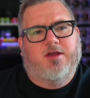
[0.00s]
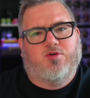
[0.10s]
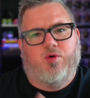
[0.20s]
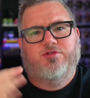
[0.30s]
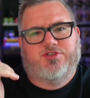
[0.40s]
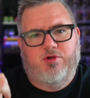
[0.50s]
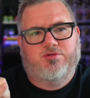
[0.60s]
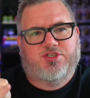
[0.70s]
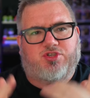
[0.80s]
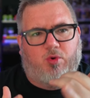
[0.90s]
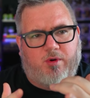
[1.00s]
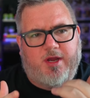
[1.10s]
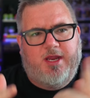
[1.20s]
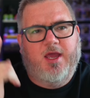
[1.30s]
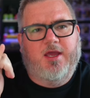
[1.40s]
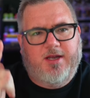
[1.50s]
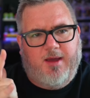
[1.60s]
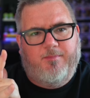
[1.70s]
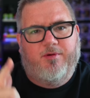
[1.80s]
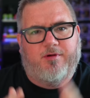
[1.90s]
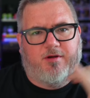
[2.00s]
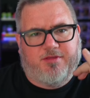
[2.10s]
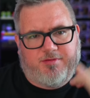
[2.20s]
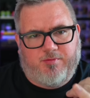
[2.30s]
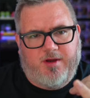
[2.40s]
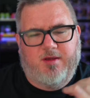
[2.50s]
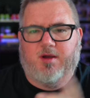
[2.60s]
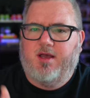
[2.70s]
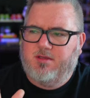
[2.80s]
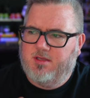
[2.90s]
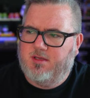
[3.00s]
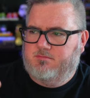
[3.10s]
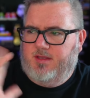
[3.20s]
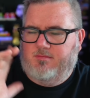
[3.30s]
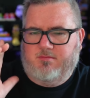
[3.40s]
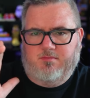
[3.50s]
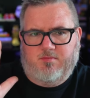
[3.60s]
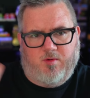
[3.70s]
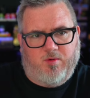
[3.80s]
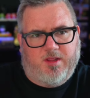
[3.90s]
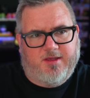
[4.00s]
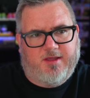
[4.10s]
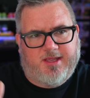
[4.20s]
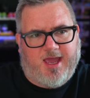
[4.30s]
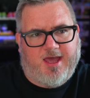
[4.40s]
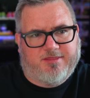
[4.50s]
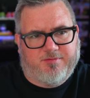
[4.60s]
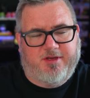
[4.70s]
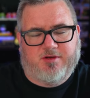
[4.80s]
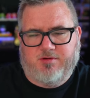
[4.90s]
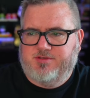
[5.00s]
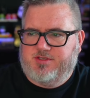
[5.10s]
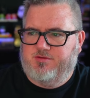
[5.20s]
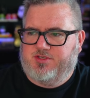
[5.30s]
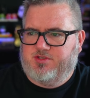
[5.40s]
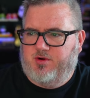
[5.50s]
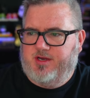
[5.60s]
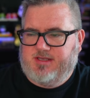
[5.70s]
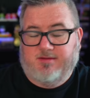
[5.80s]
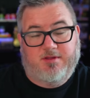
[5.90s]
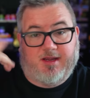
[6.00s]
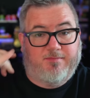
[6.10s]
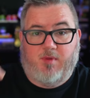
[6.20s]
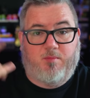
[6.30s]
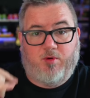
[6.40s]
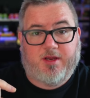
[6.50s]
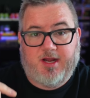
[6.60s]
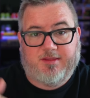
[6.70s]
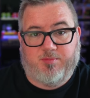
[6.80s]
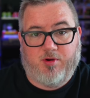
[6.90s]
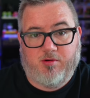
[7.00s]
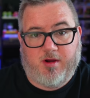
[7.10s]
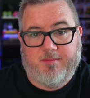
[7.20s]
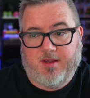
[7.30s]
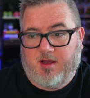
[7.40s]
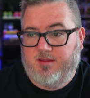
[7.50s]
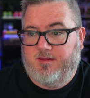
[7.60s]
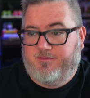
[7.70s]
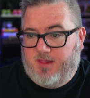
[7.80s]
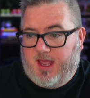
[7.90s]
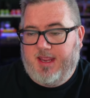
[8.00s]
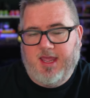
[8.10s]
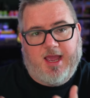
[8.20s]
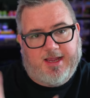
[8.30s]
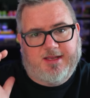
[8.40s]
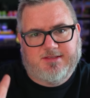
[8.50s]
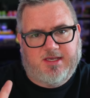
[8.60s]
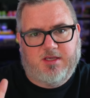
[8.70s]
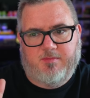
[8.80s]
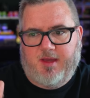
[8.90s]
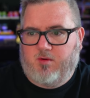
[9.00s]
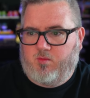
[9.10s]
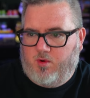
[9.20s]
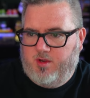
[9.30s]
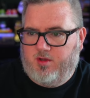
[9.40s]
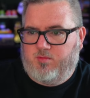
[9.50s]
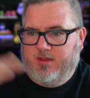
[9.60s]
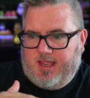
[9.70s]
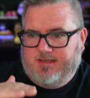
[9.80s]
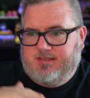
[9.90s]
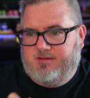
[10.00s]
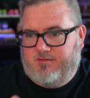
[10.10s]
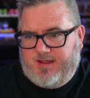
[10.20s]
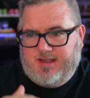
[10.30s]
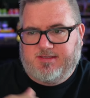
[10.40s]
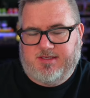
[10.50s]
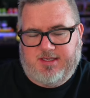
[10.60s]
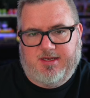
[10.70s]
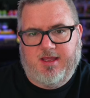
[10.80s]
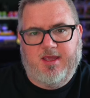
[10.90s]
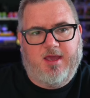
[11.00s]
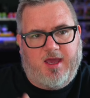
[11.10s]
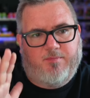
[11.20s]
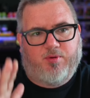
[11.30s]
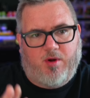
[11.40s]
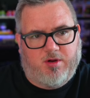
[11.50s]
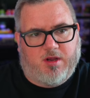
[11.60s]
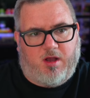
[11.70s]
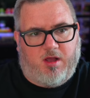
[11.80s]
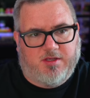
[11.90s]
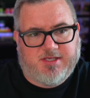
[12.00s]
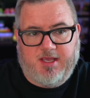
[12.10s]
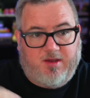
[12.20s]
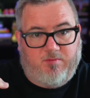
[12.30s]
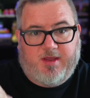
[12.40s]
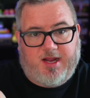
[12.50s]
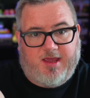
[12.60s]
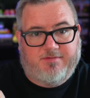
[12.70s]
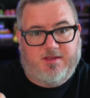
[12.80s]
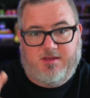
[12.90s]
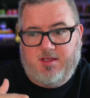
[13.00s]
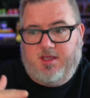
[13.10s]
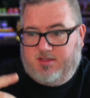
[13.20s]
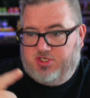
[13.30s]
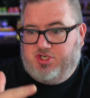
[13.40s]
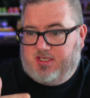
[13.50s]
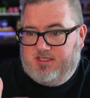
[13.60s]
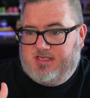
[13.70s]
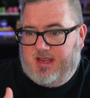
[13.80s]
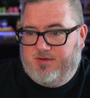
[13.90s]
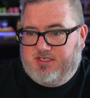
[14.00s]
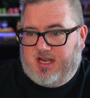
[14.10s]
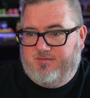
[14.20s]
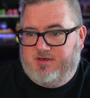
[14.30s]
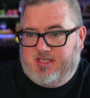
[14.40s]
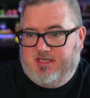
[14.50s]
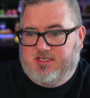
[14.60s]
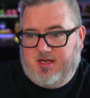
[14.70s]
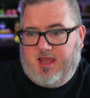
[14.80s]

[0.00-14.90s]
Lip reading: Cruise news story number three. We really only got three cruise news stories. I'm working out the programming on the fly. I got to tell you about Royal relaxing their vaccine protocols, and we got to have the chicken sandwich conversation.